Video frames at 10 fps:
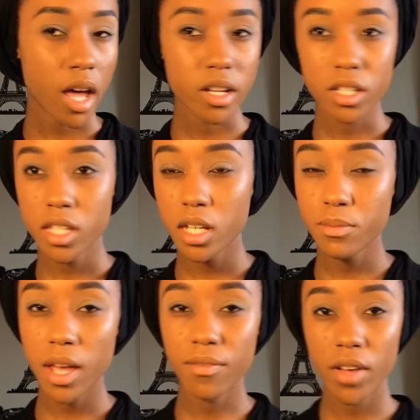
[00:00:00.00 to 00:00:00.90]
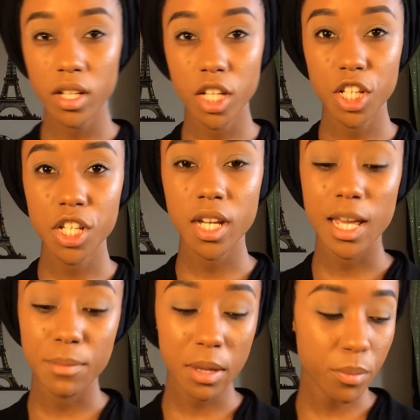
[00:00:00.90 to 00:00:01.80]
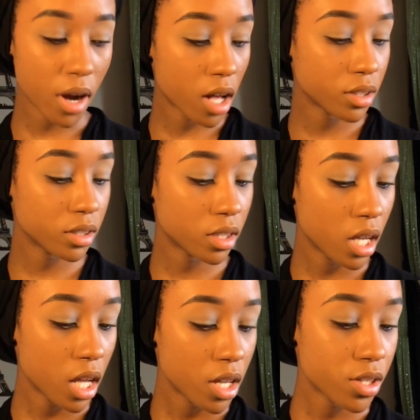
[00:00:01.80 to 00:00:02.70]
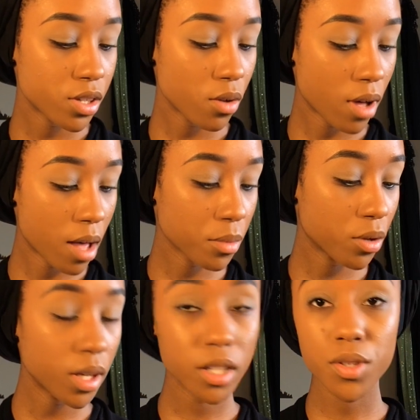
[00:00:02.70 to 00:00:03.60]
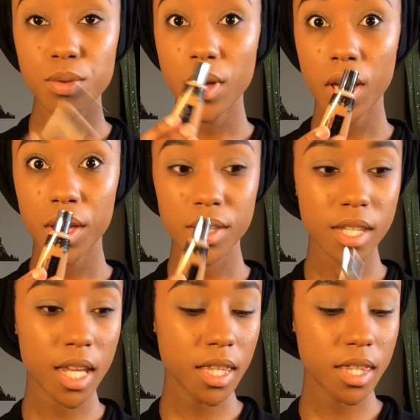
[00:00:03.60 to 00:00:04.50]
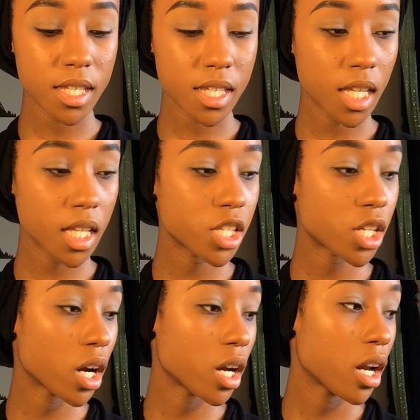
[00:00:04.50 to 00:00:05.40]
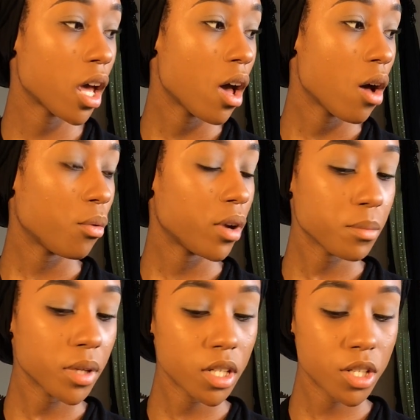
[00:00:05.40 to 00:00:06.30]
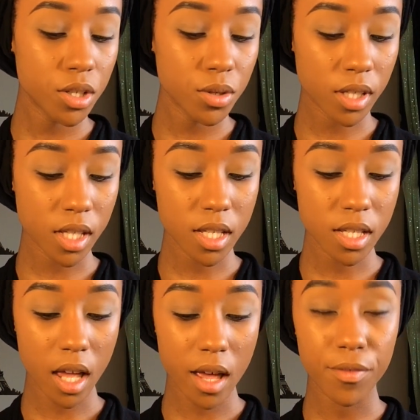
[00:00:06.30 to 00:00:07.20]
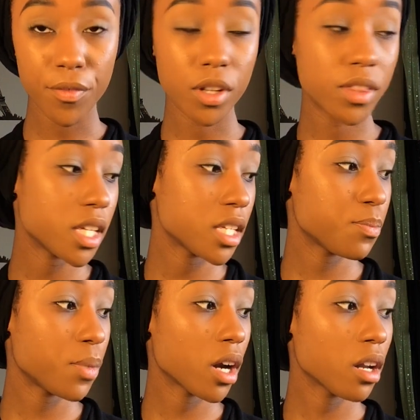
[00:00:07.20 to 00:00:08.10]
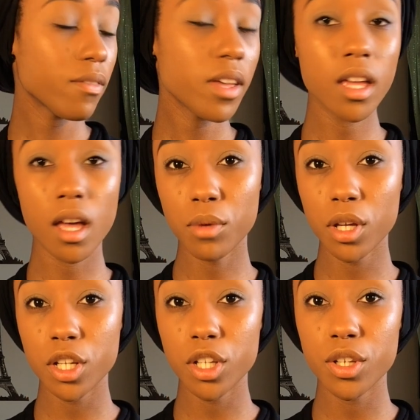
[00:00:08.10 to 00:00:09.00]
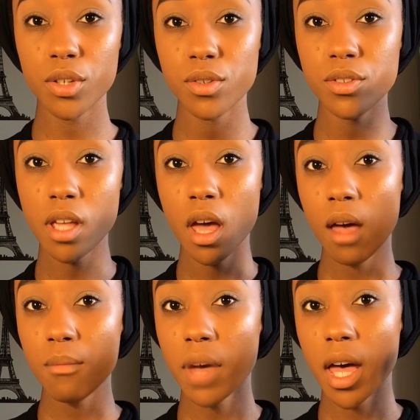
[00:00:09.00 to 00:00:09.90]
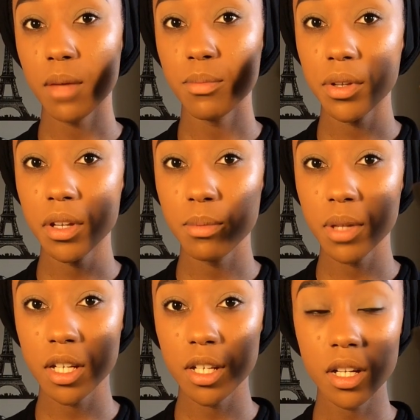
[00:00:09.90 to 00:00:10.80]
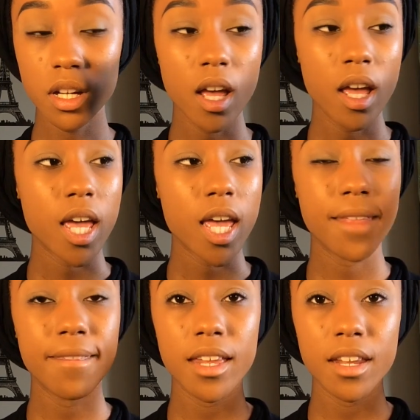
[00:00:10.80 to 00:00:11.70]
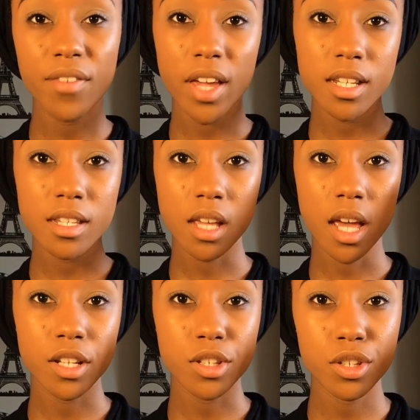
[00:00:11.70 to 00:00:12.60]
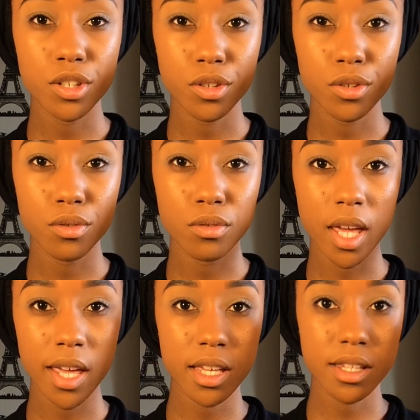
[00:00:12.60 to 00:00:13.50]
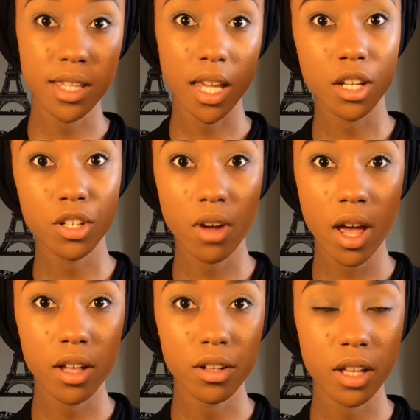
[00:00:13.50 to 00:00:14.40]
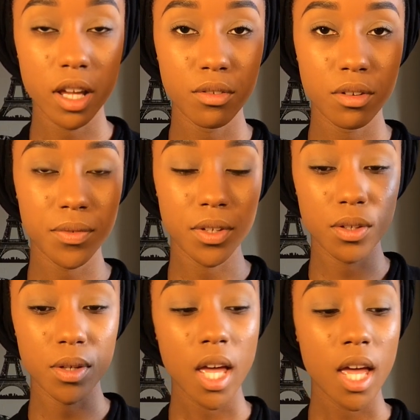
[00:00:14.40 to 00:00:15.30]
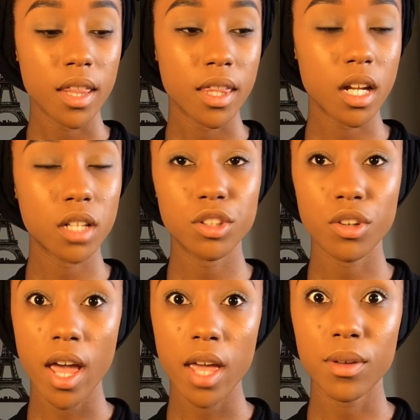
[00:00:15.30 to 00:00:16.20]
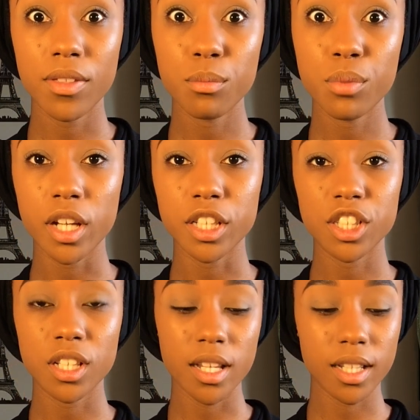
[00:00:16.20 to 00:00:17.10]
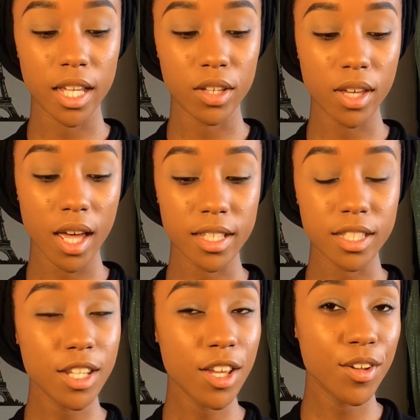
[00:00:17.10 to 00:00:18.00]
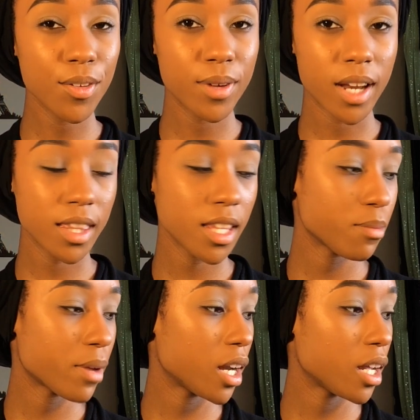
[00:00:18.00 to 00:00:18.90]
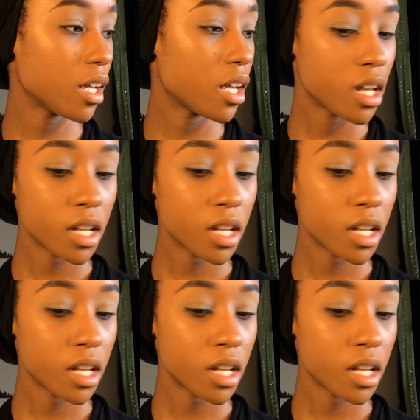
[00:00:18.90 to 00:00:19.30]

I just did my foundation and my brows, so I'm going to take this and get started. What I'm going to do is, uh, for this part of it, I'm going to use my beauty blender, and then if I decide to do a second trial and review, then I'll try it with a brush and let you guys know what I think about it.